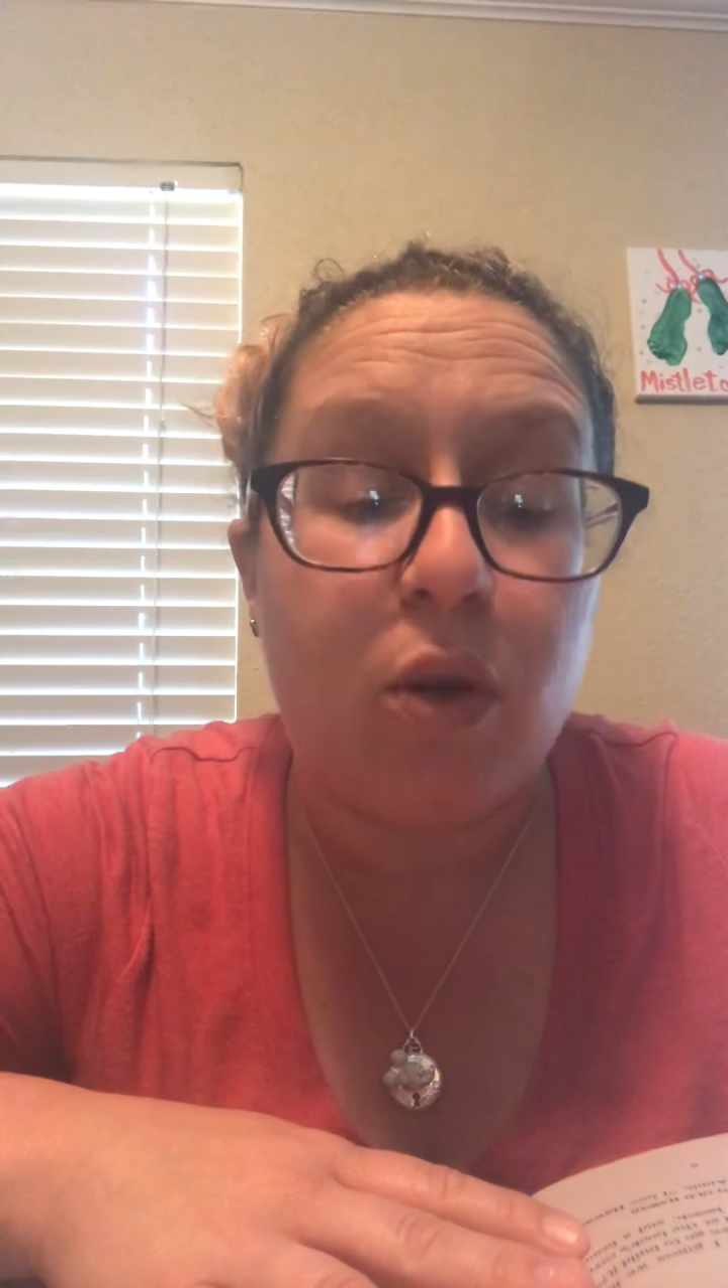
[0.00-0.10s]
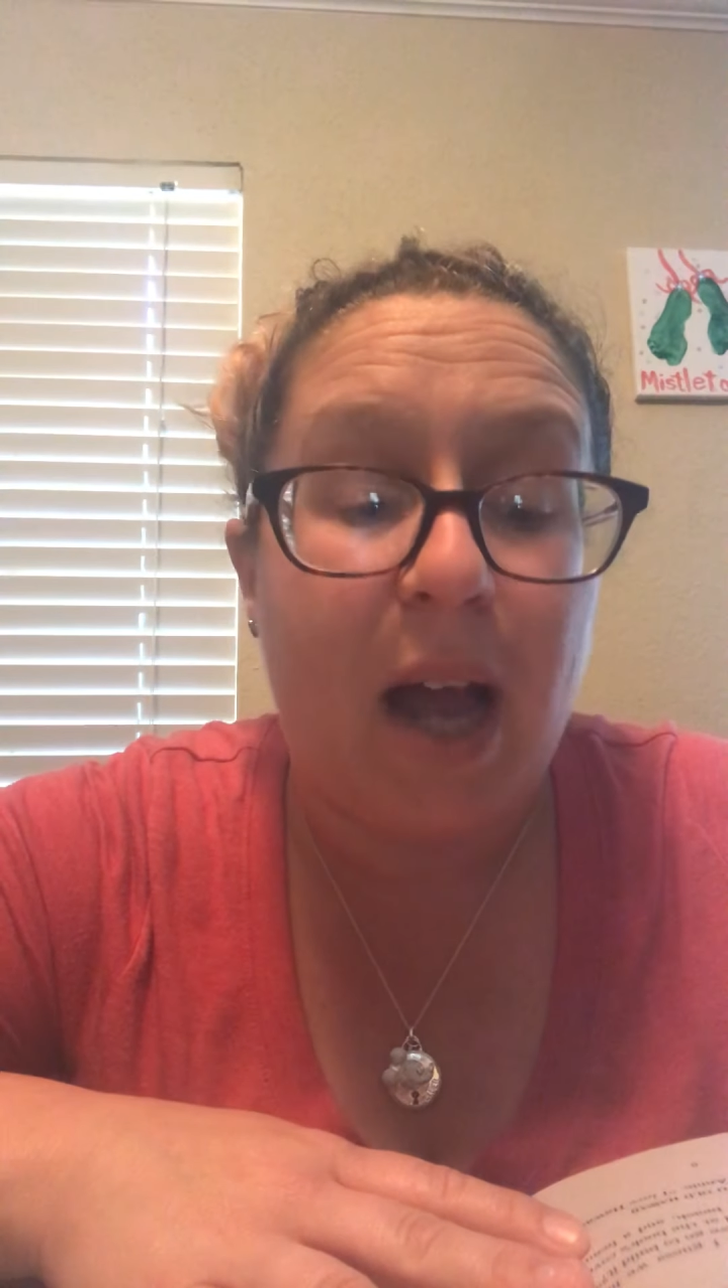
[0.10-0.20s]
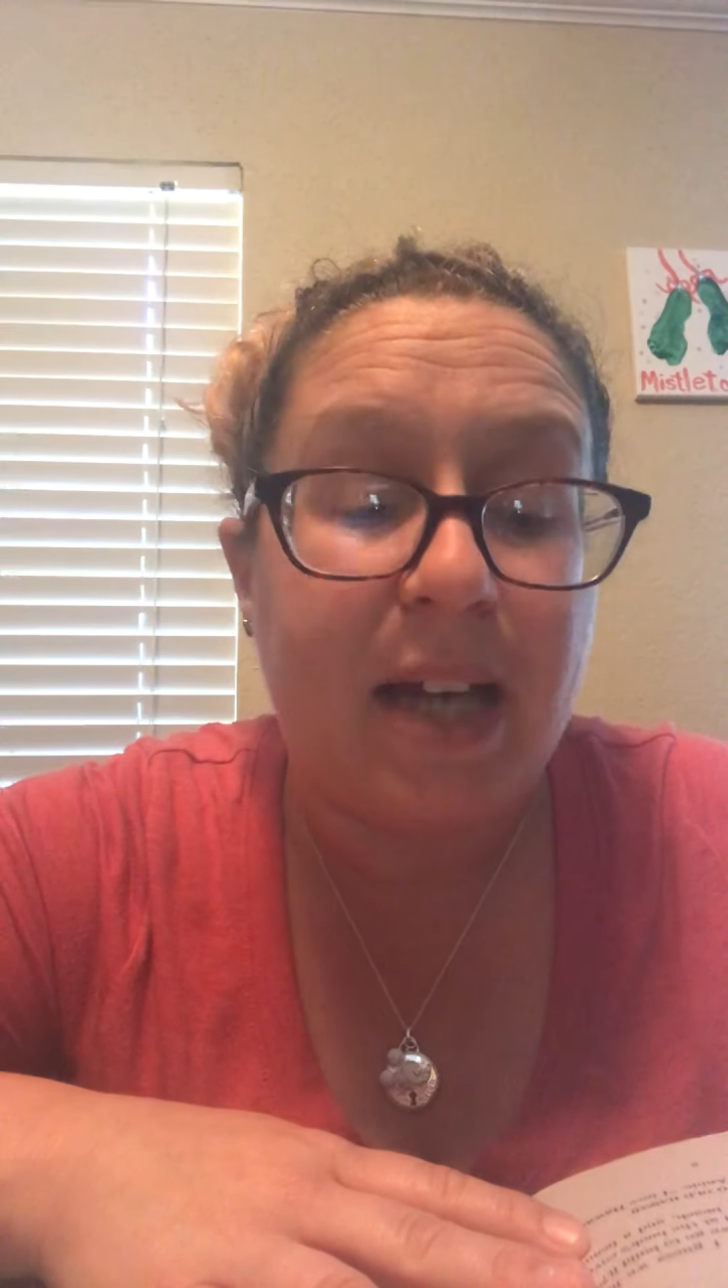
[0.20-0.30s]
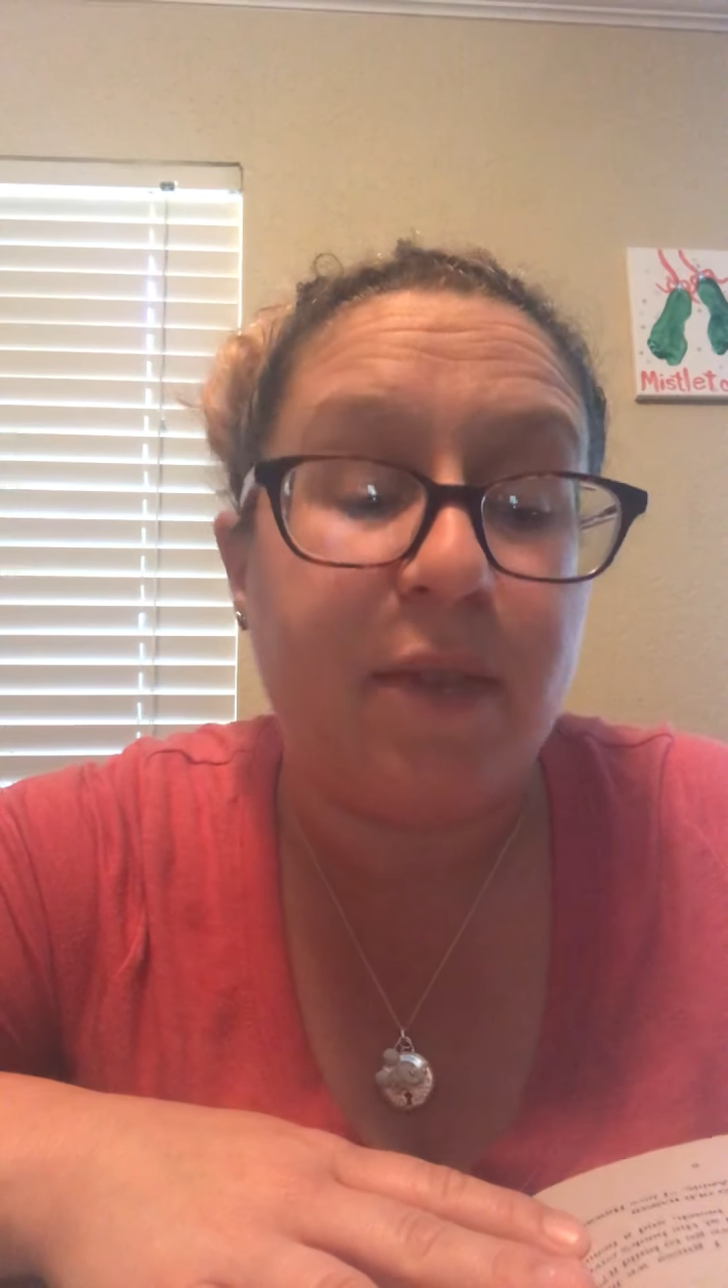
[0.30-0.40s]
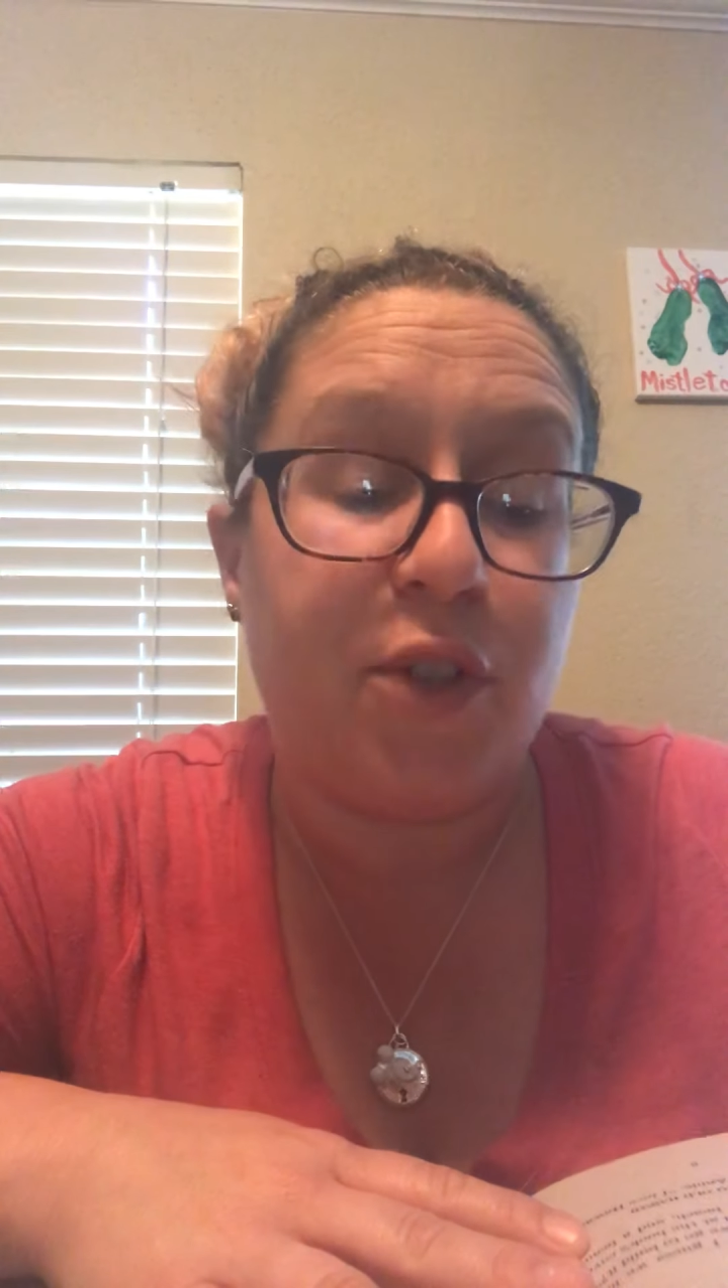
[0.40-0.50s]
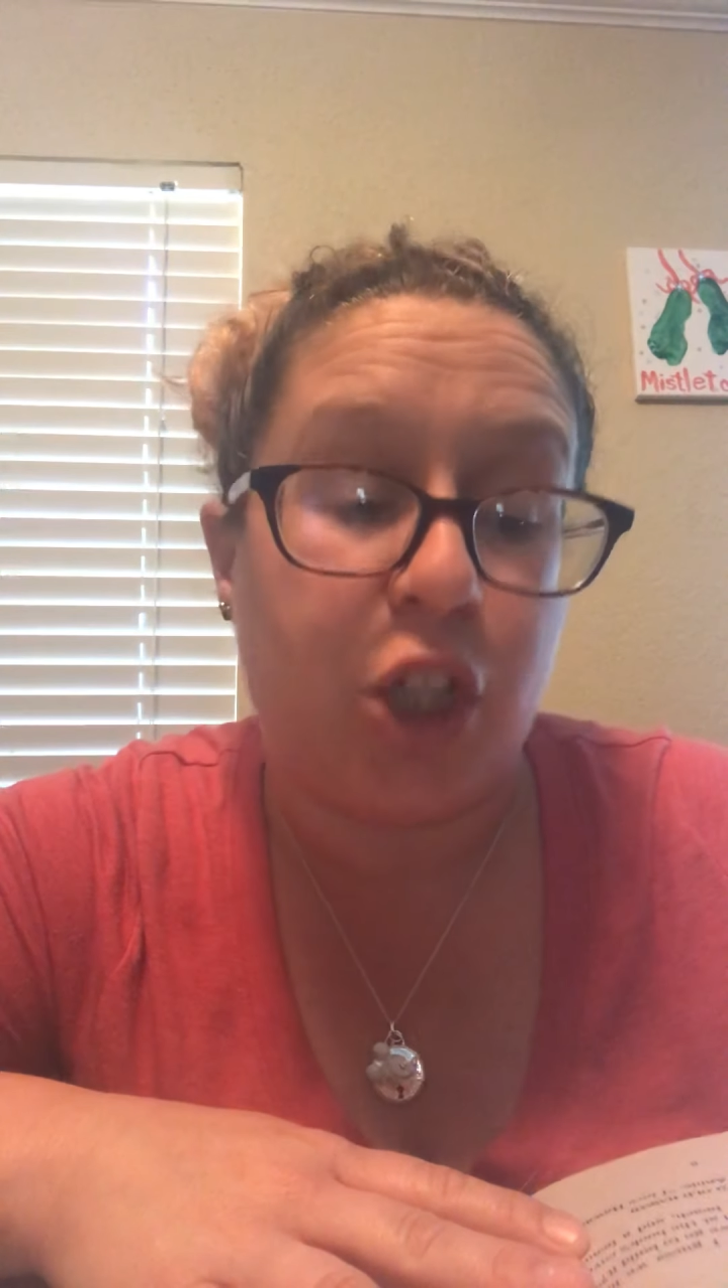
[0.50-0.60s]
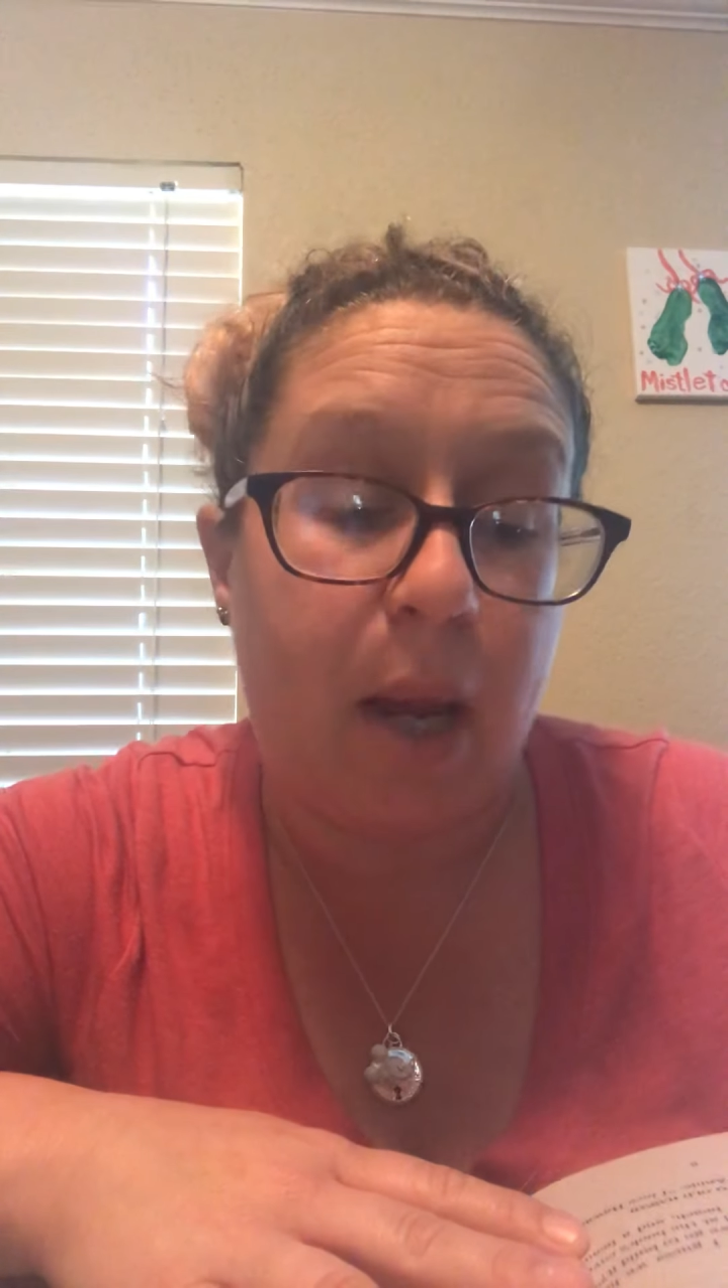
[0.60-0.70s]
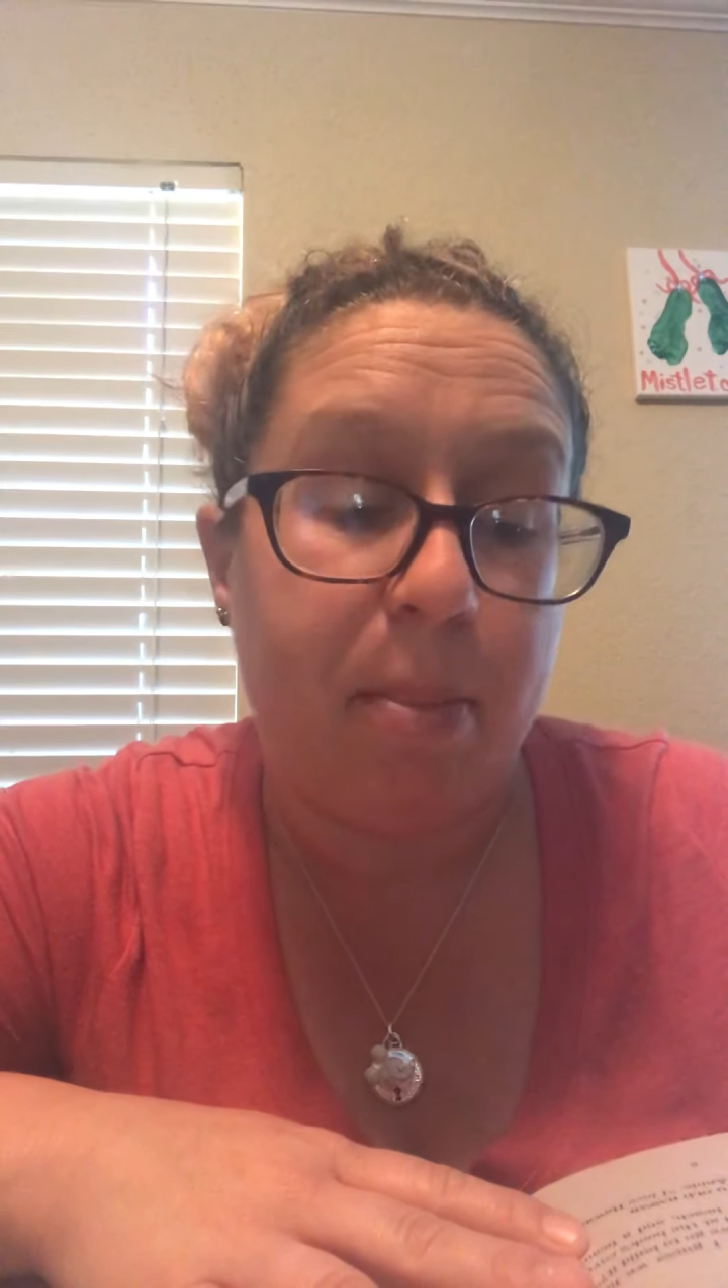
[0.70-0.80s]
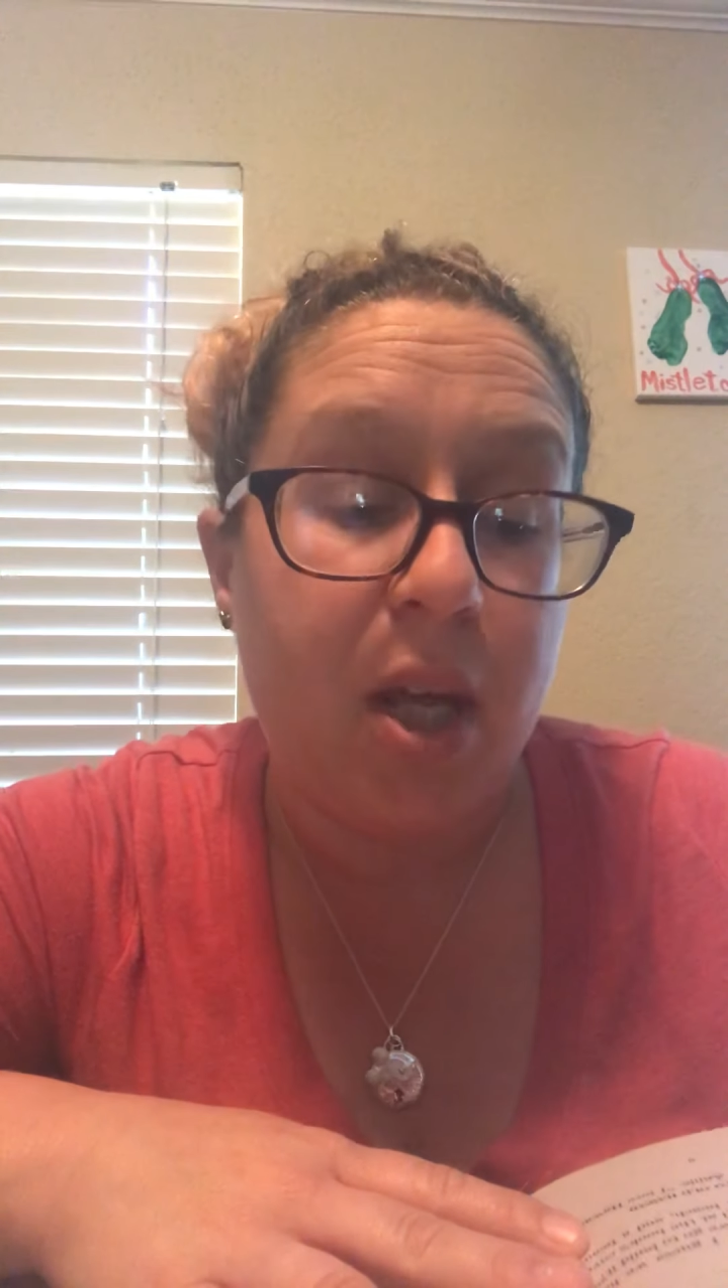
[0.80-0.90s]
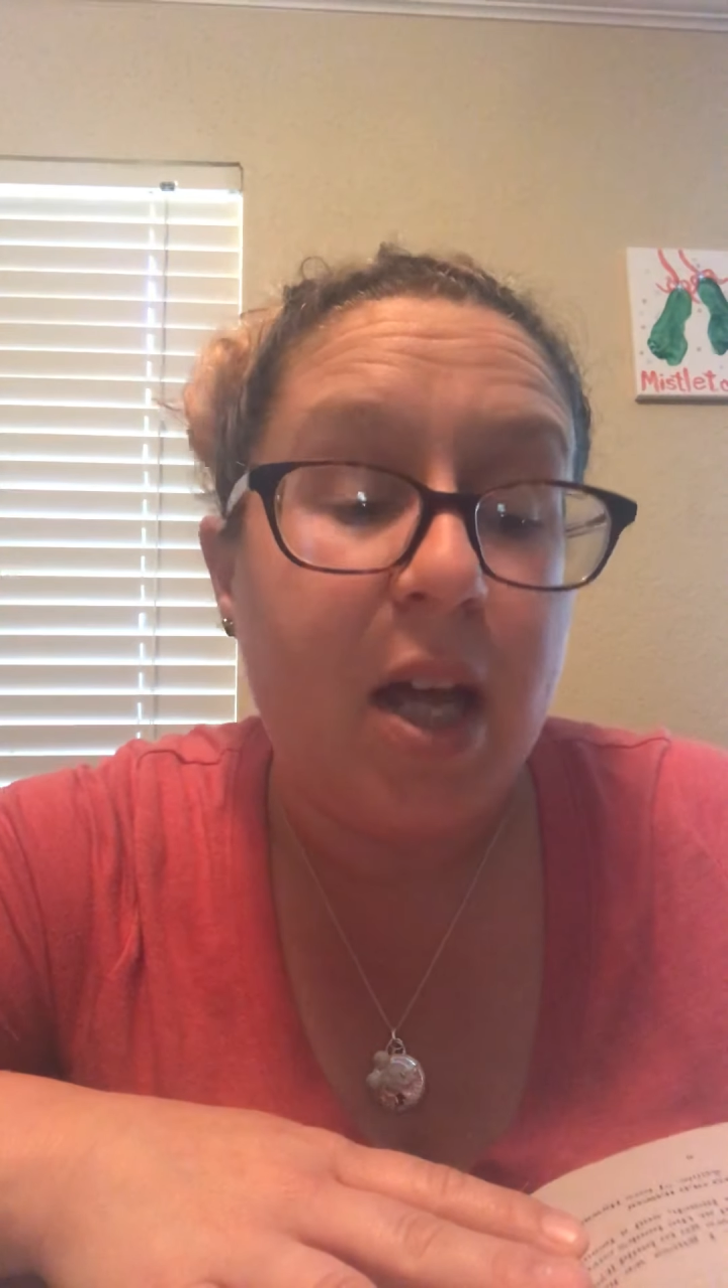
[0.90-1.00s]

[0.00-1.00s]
kind of ship